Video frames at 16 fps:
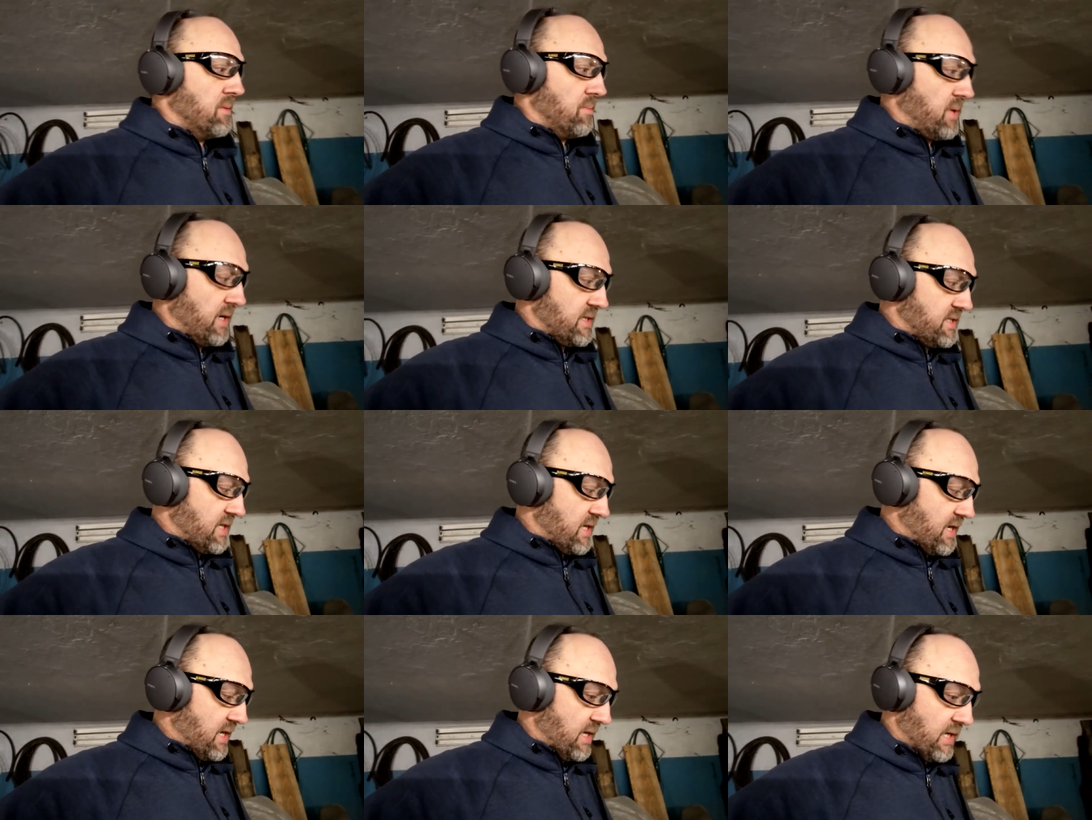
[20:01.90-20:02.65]

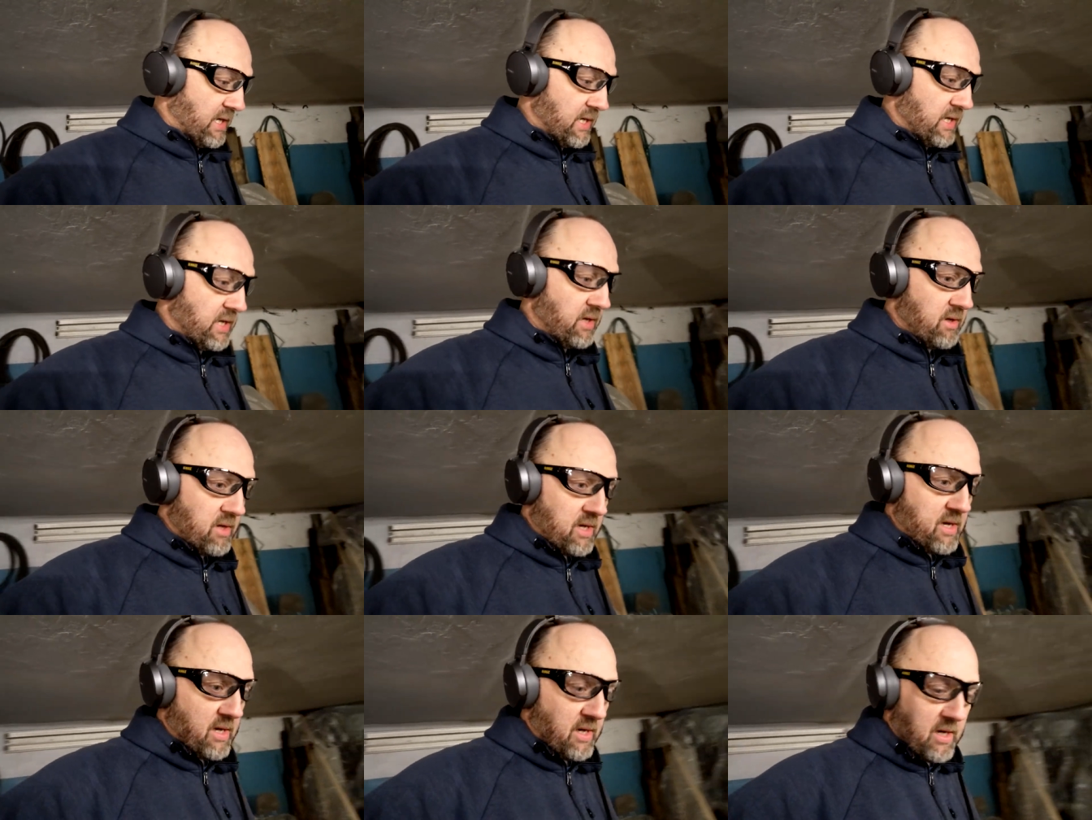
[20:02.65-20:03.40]
But uh,
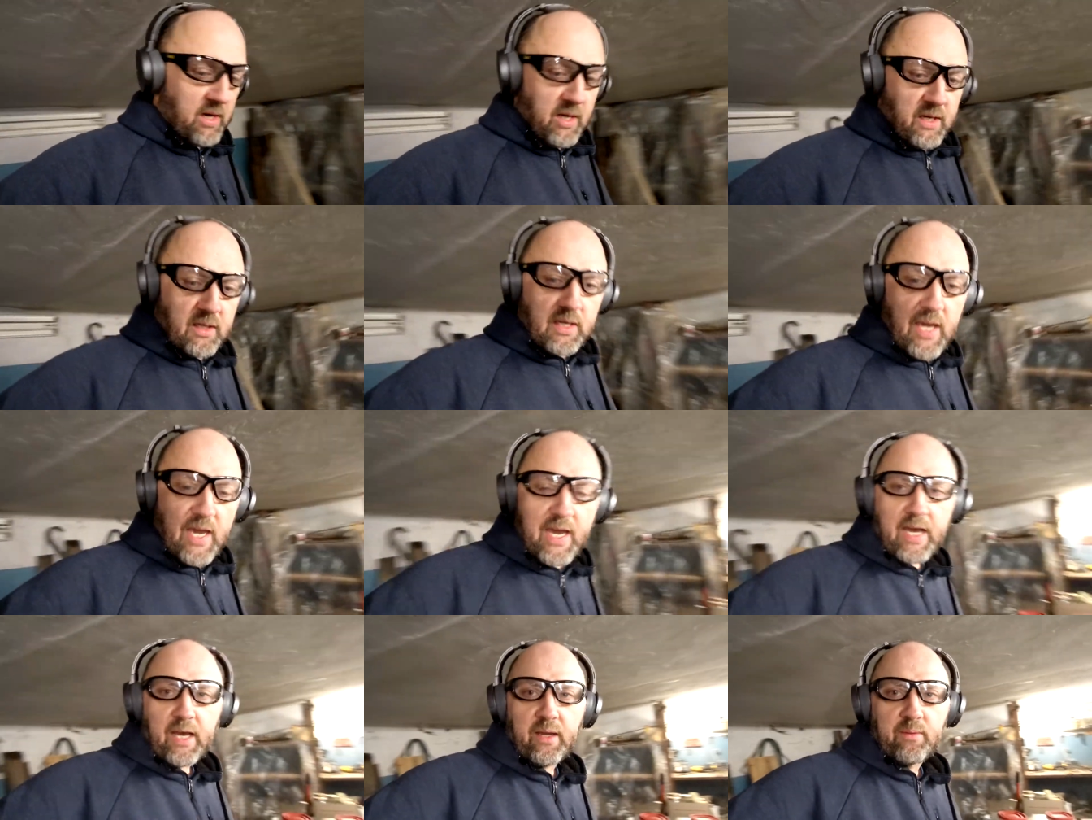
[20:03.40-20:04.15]

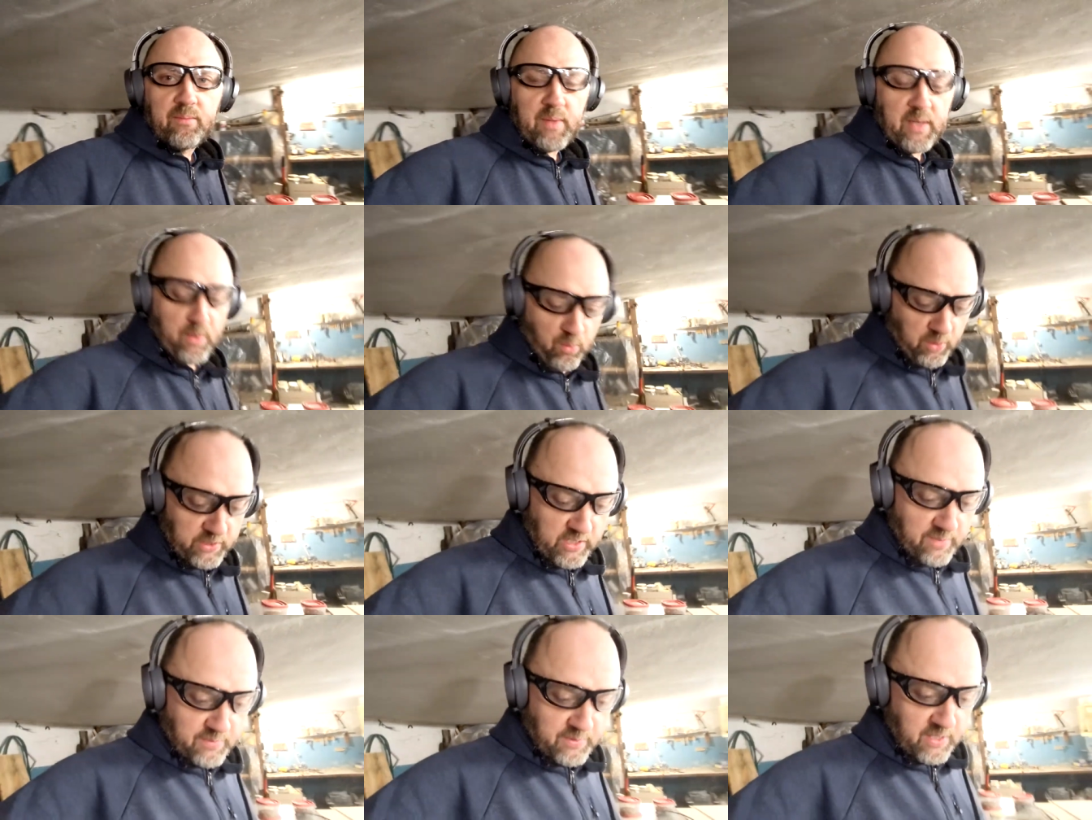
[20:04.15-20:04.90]
yeah, my
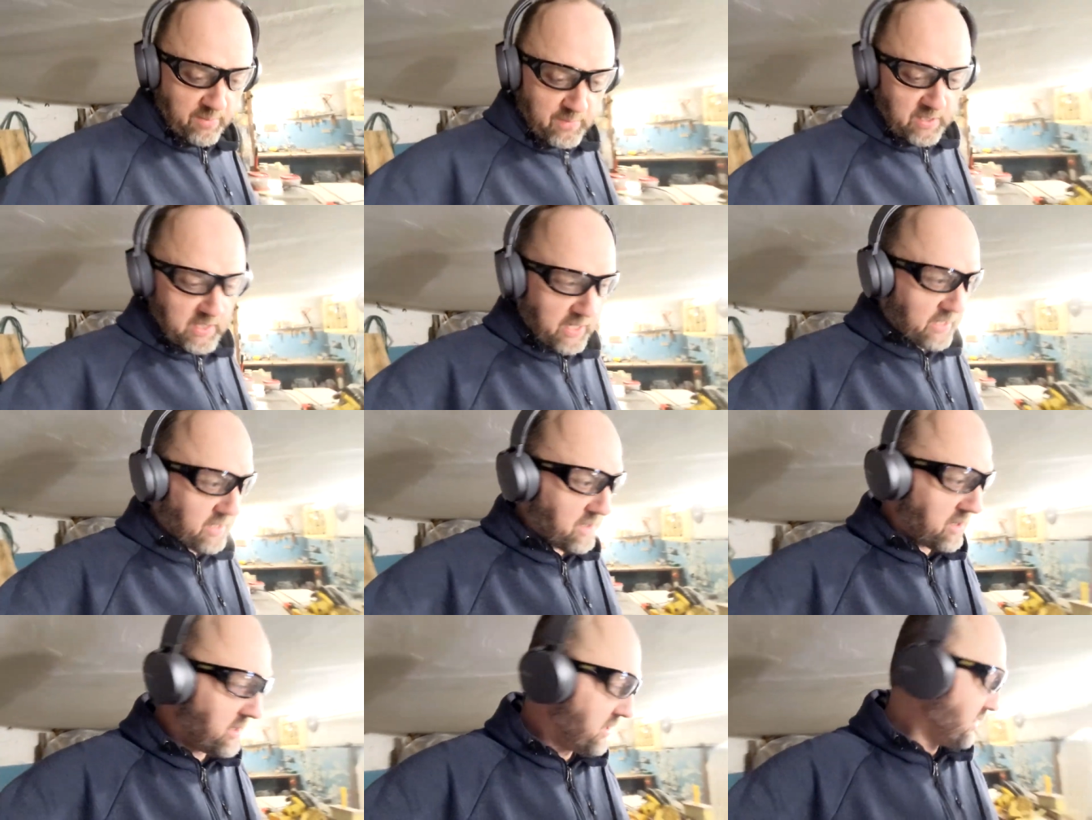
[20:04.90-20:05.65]
workshop's coming
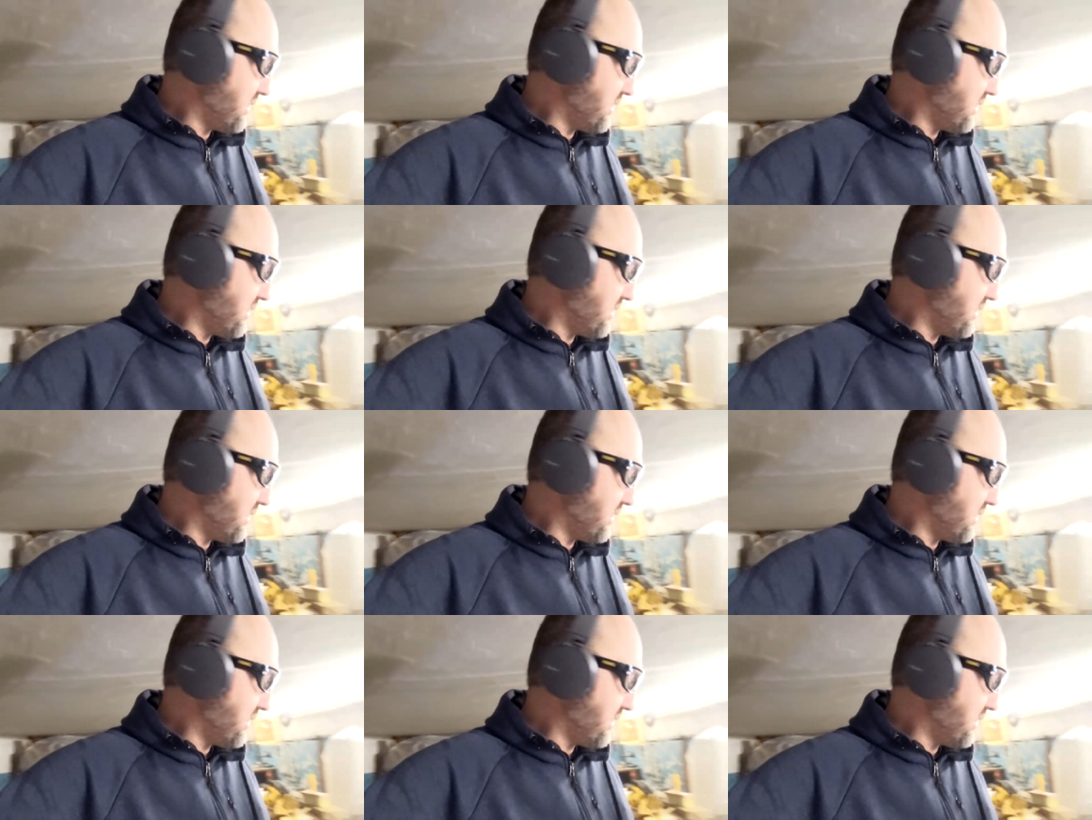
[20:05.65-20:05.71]
together